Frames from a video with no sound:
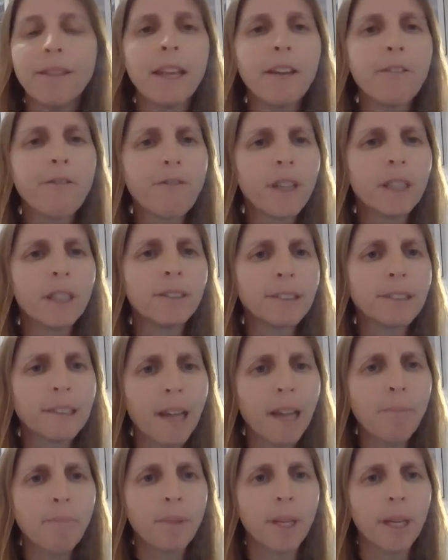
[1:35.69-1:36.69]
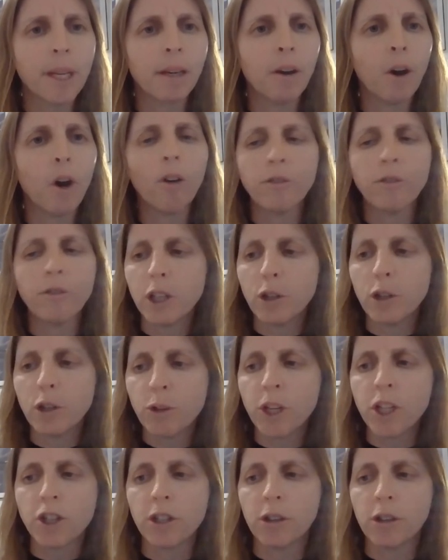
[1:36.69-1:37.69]
They feel something of the
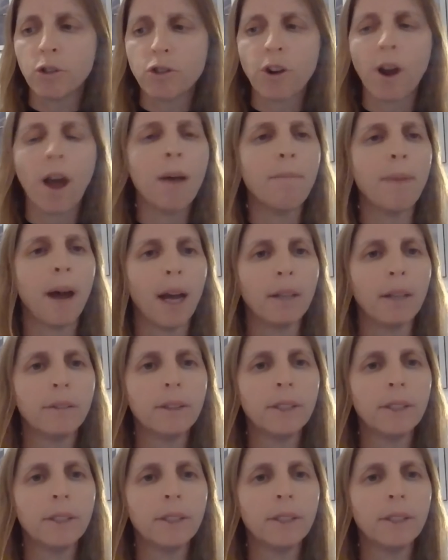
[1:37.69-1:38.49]
original trauma.